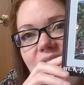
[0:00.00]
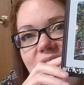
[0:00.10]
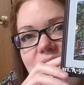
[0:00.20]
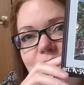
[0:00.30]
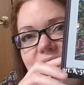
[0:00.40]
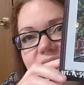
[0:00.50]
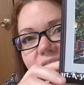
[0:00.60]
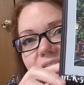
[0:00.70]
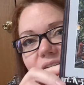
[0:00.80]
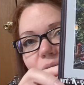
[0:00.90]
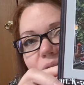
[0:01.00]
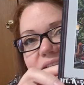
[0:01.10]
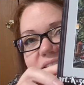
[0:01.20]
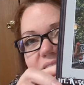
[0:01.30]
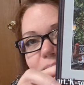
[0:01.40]
this one is called The Old
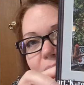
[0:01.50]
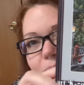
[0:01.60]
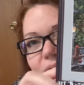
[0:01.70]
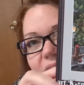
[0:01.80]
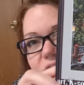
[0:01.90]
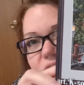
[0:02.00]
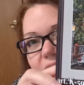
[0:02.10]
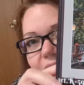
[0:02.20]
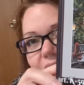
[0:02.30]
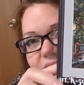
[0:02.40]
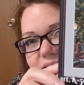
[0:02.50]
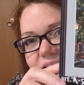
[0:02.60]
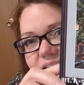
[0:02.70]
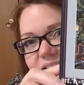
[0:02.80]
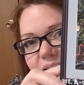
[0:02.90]
City by Mirabilia. I got this
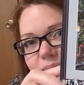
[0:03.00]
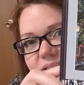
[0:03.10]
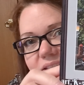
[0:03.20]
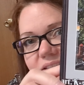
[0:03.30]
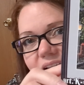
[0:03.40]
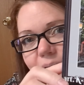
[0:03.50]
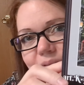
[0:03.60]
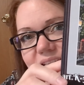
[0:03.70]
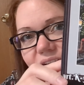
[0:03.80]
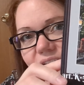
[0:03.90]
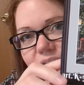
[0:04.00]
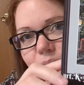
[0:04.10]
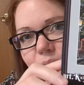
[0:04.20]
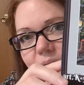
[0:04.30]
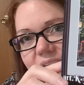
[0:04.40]
at the same time as I got the
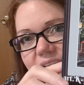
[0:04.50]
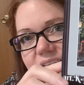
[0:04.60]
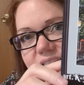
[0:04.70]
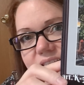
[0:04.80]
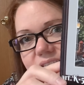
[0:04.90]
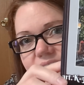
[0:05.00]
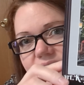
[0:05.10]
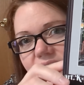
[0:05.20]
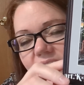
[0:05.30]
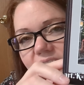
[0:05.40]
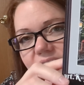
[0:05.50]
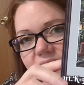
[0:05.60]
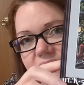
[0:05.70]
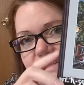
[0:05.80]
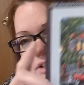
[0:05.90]
Mermaid Kiss
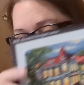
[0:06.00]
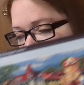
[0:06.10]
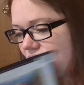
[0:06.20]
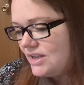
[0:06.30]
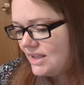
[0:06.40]
Lety Stitch.